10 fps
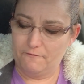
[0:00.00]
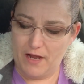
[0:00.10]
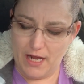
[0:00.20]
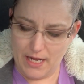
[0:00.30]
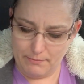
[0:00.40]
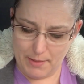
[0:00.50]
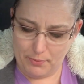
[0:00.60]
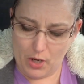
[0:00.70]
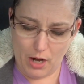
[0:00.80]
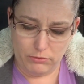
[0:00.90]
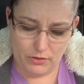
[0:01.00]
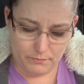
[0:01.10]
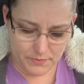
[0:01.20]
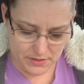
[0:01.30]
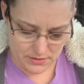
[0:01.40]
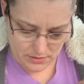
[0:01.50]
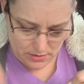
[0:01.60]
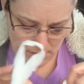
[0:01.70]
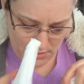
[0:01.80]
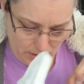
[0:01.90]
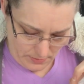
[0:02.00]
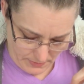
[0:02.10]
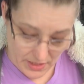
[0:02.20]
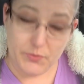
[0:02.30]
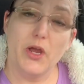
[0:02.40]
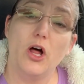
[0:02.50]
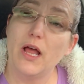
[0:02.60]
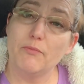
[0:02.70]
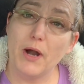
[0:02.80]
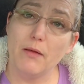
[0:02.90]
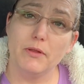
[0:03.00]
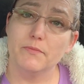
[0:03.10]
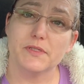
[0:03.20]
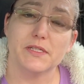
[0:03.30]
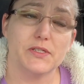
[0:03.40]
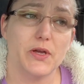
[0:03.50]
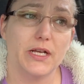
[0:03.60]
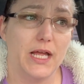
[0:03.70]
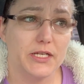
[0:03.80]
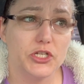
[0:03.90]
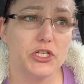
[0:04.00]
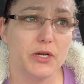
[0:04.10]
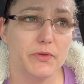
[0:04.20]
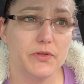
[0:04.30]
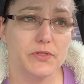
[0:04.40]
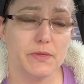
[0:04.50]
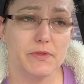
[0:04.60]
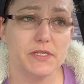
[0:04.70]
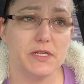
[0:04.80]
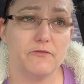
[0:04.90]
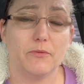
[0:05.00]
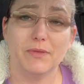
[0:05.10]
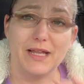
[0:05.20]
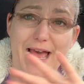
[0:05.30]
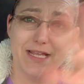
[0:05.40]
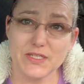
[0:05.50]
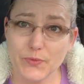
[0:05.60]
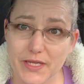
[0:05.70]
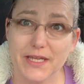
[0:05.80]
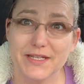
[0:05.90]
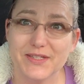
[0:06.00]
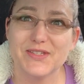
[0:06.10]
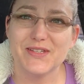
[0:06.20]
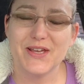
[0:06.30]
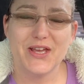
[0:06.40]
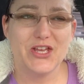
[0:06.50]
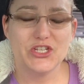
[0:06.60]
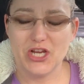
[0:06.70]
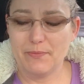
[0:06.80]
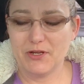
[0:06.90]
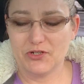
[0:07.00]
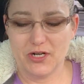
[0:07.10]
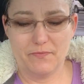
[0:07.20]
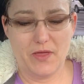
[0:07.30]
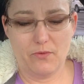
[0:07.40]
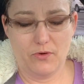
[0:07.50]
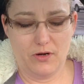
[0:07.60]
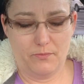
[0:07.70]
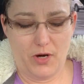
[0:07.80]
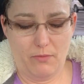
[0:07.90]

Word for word: I can find my problems, because we all have problems, and so I'd like to share with you some of the stuff from last weekend's shopping trip that were